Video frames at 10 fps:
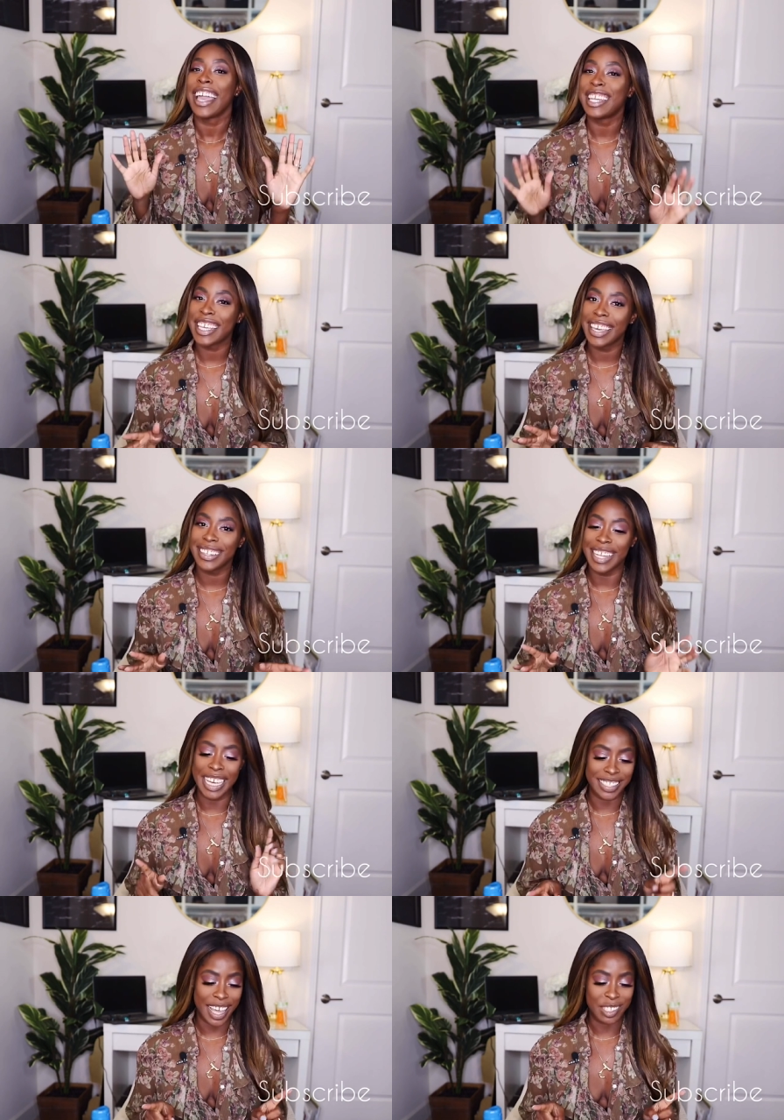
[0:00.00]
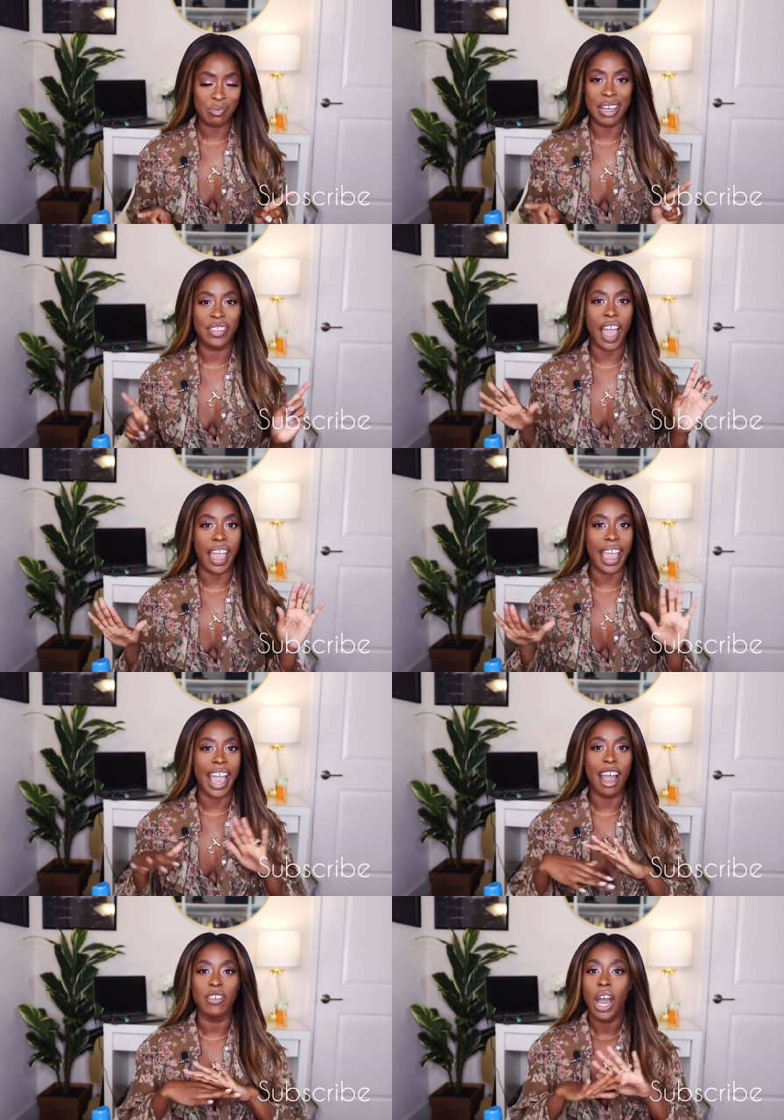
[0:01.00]
And again, like last month, I
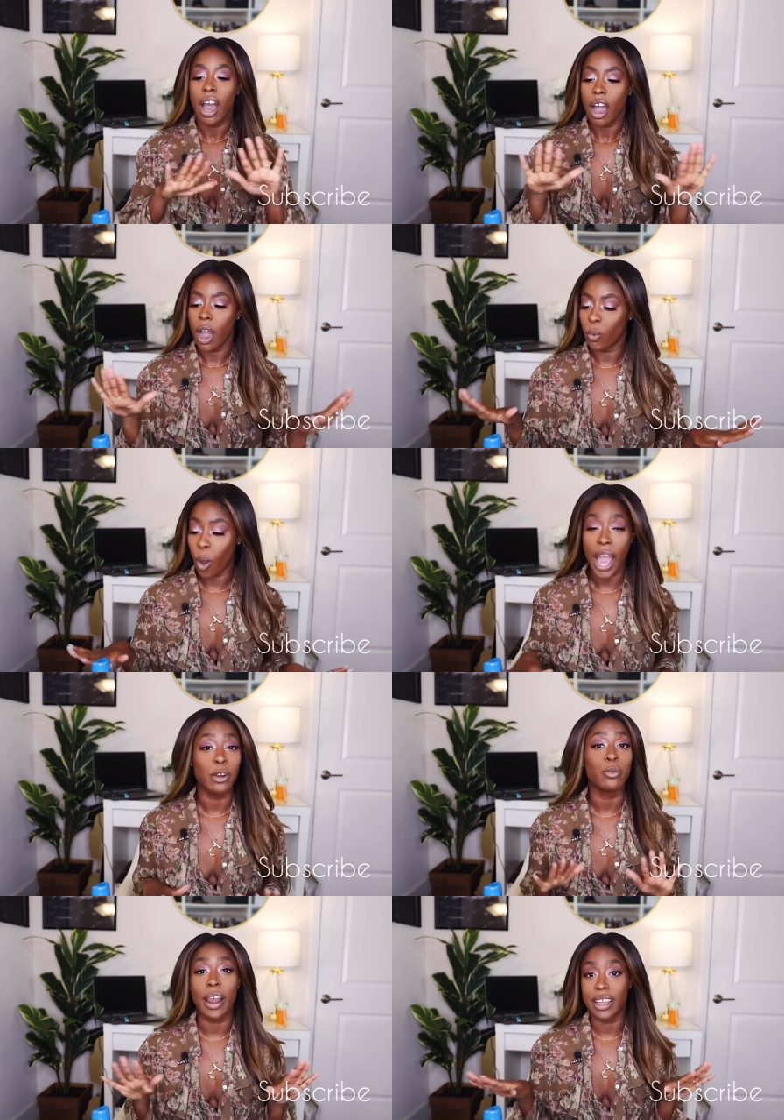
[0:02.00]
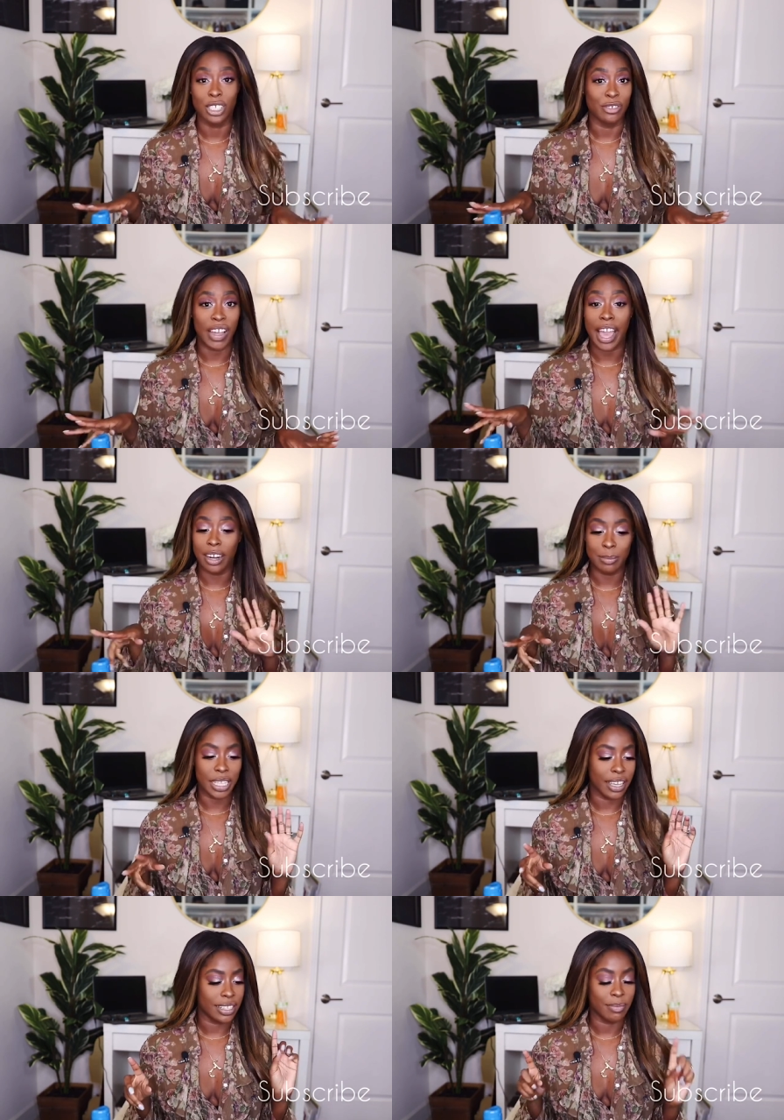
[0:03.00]
have a wide range of items.
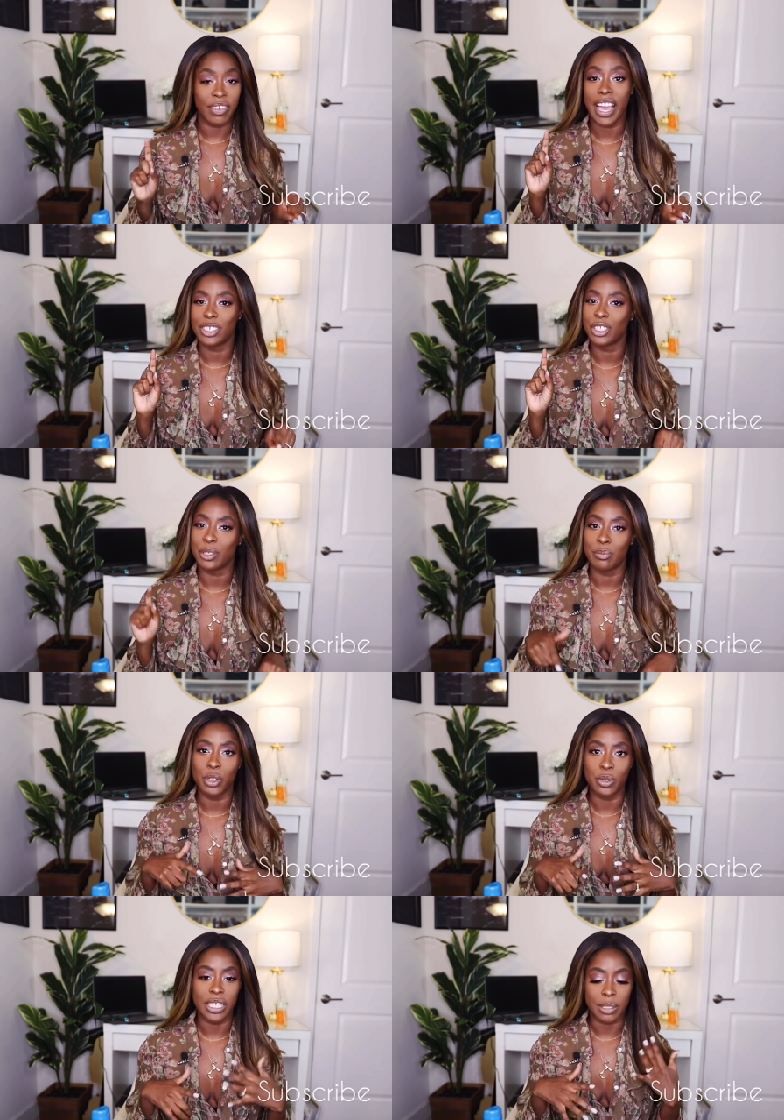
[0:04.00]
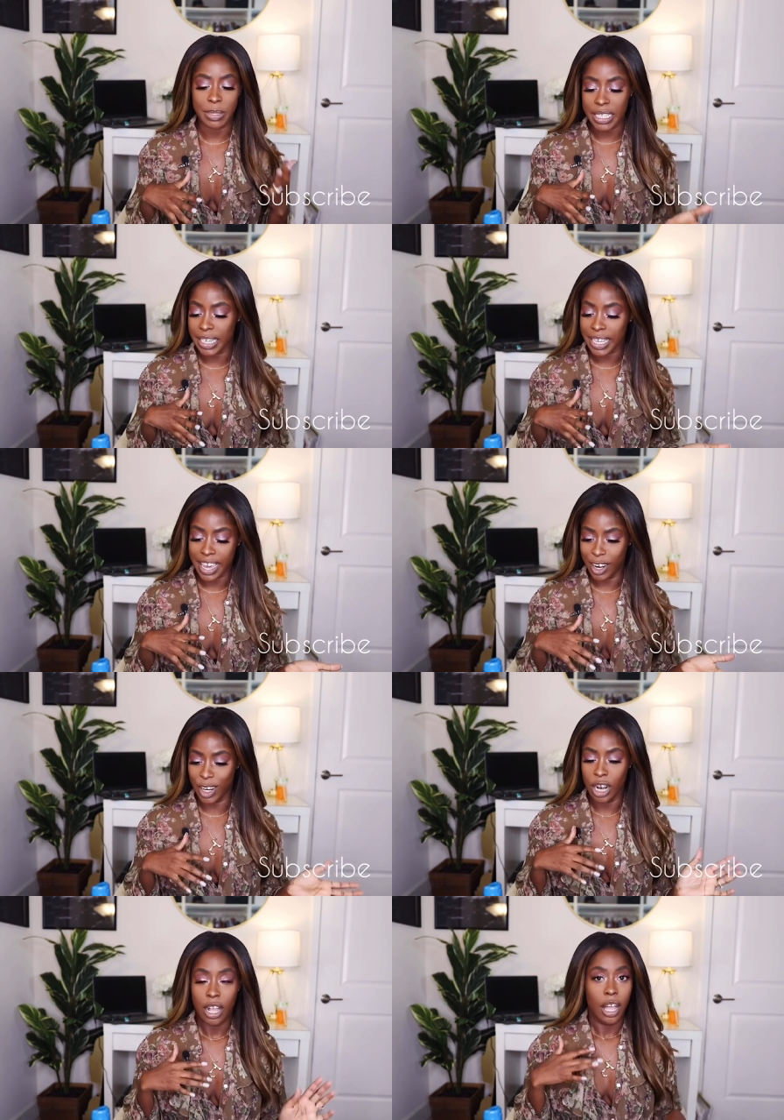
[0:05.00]
I got some fashion, some beauty, some
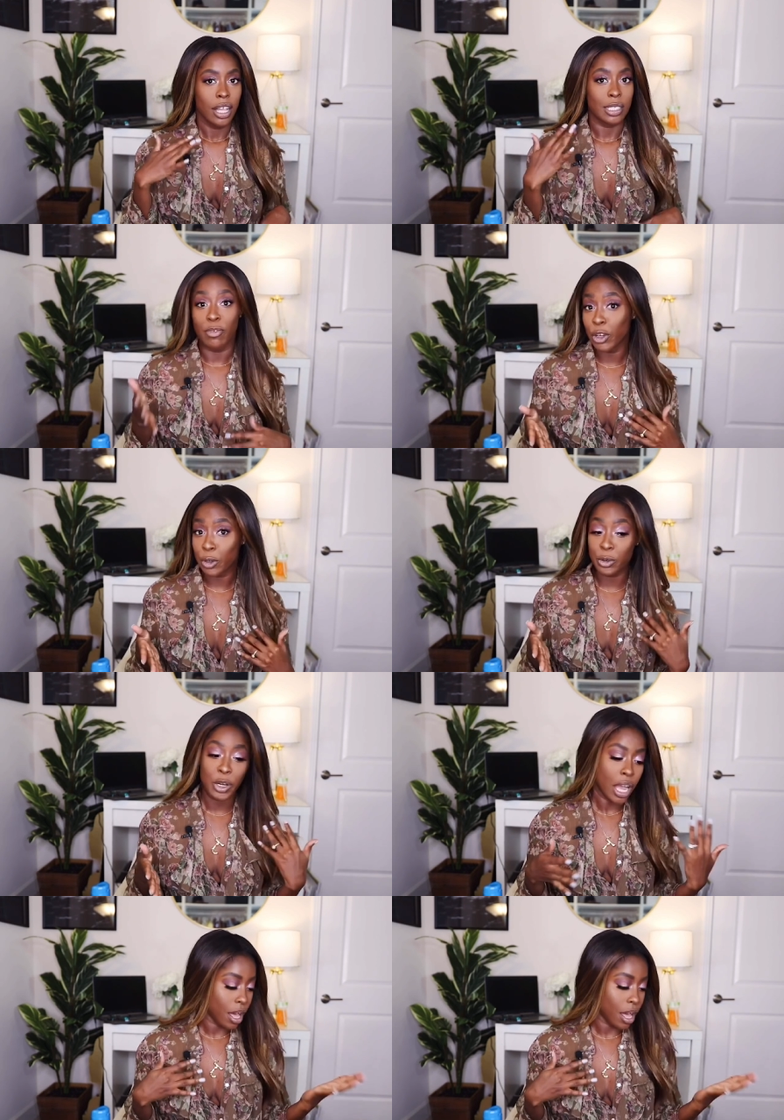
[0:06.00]
skincare, some food,